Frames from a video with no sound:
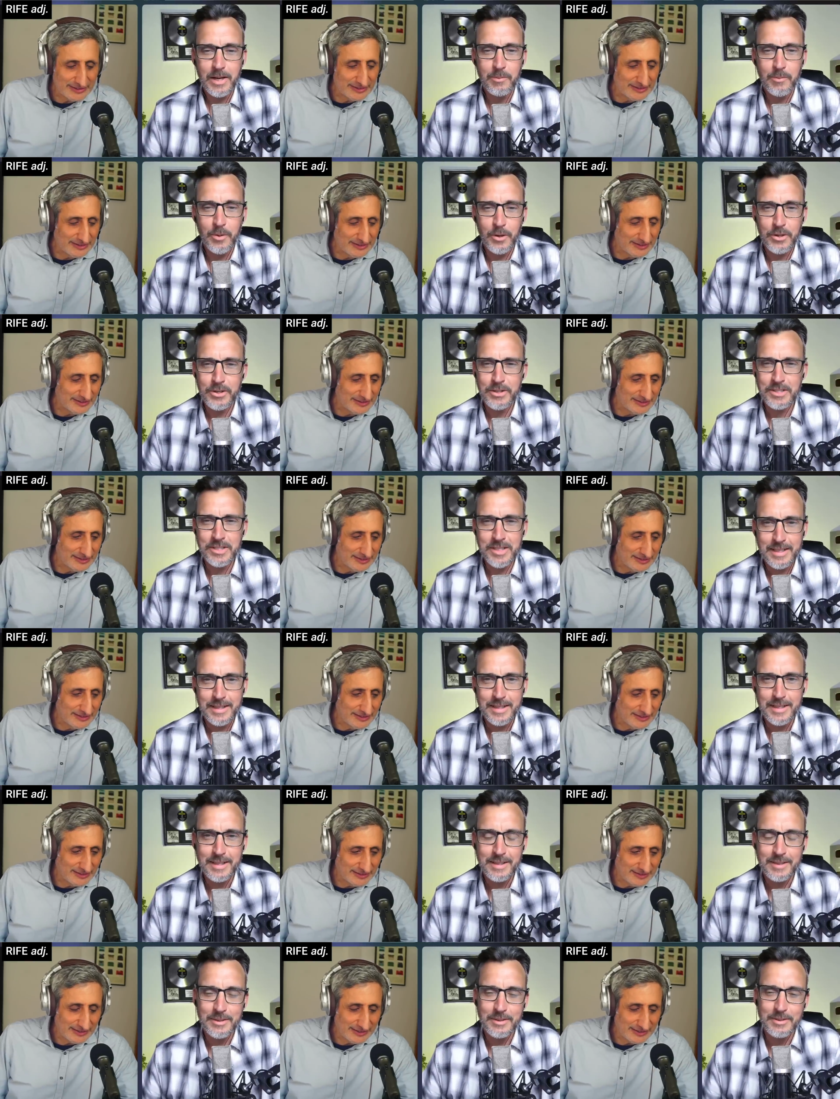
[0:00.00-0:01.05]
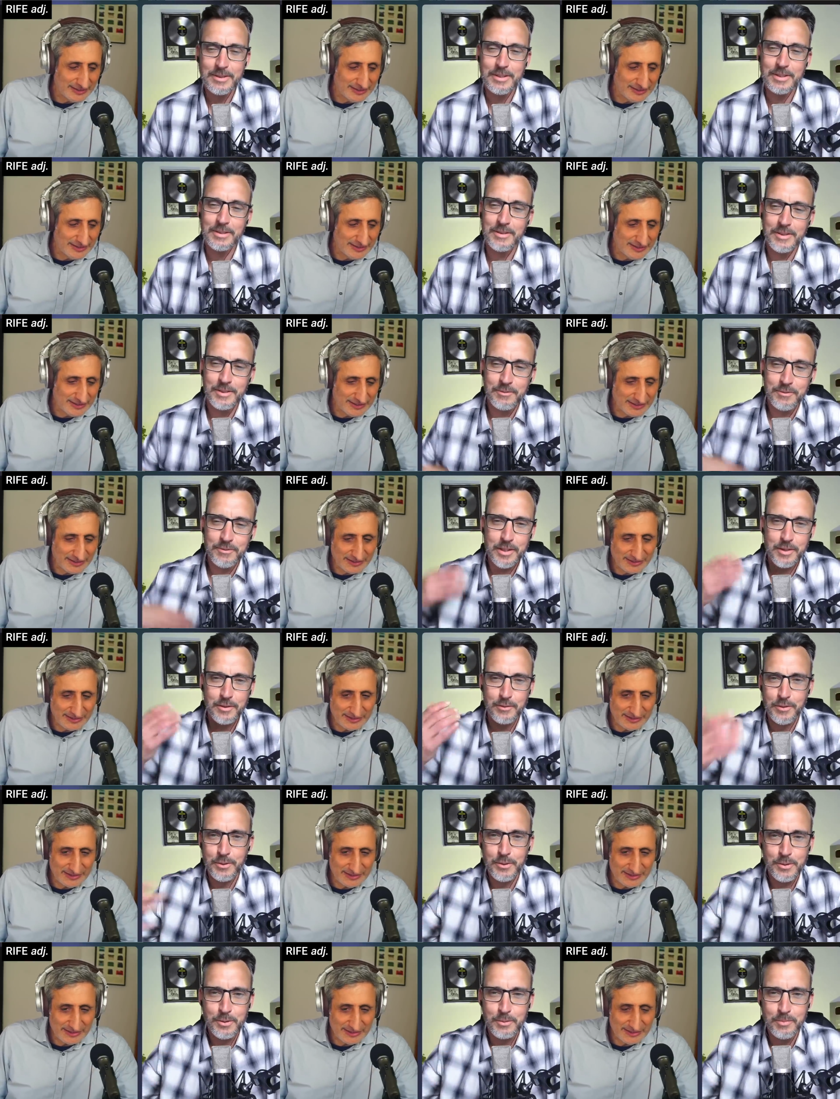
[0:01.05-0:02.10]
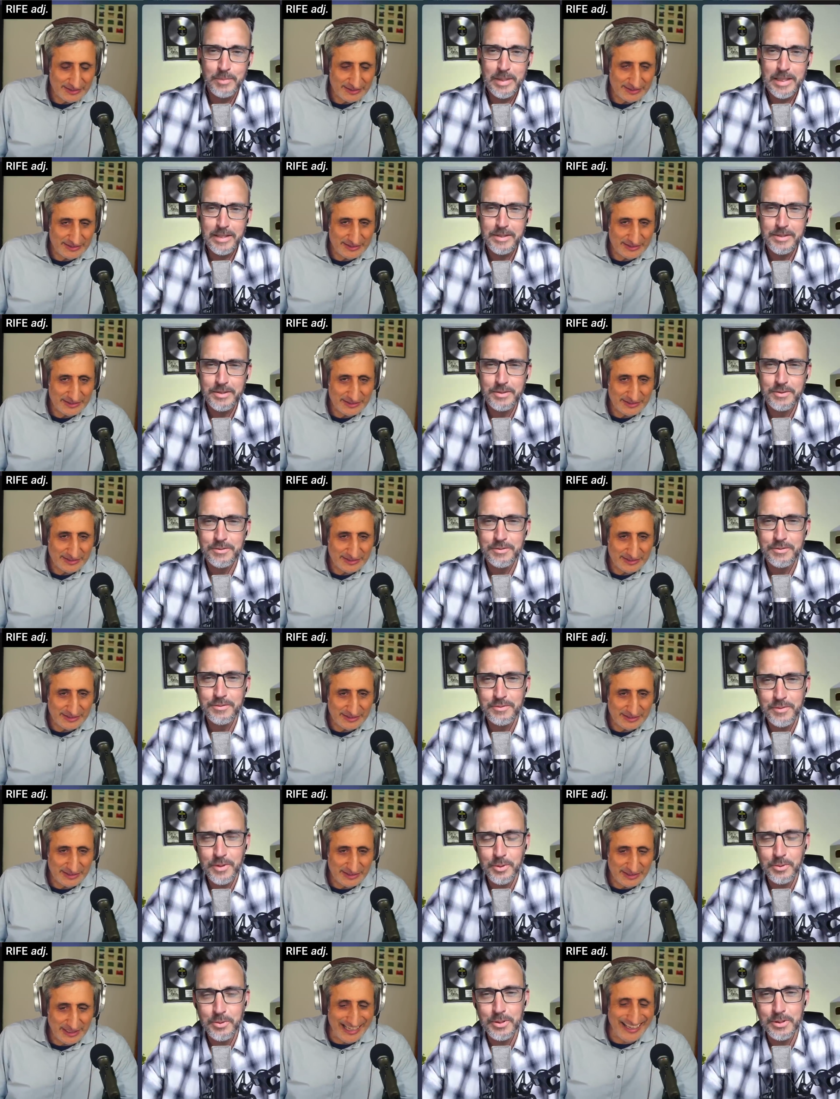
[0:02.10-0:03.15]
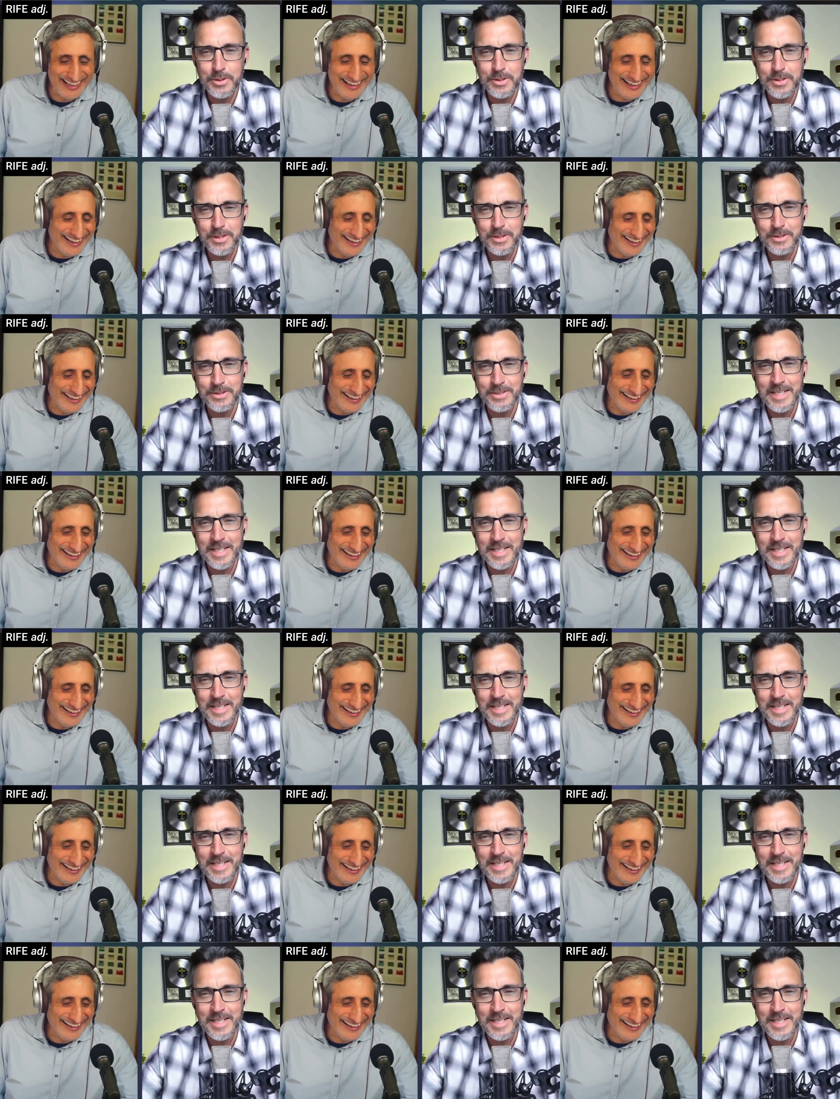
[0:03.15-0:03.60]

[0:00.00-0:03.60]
Speaker 1: I I'm not going to say that in, in, front of your millions of viewers. So.